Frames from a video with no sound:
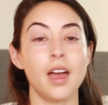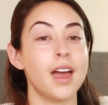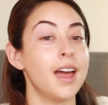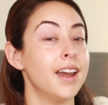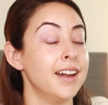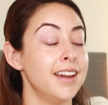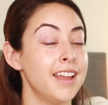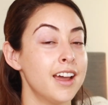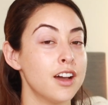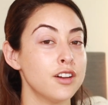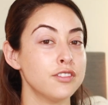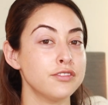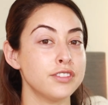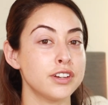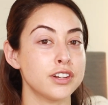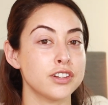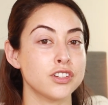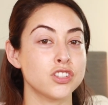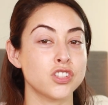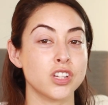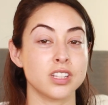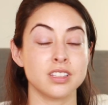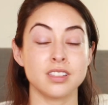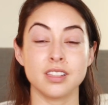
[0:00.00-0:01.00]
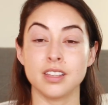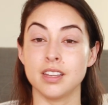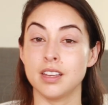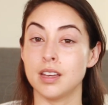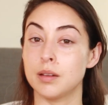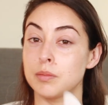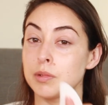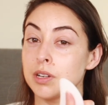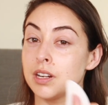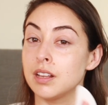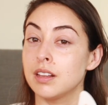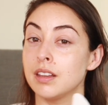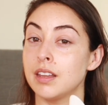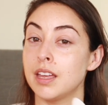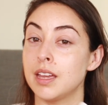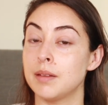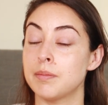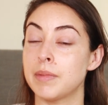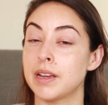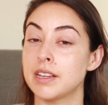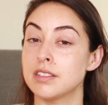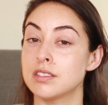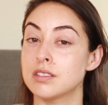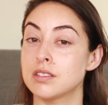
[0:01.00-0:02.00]
And now very gently, I'm gonna lay
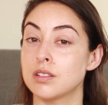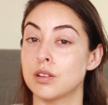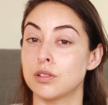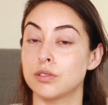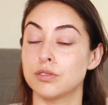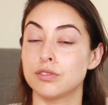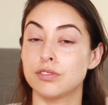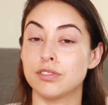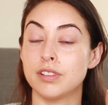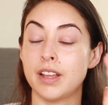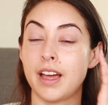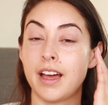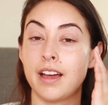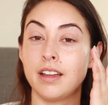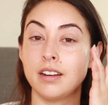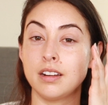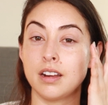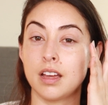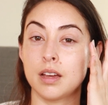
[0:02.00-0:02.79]
my stone flat.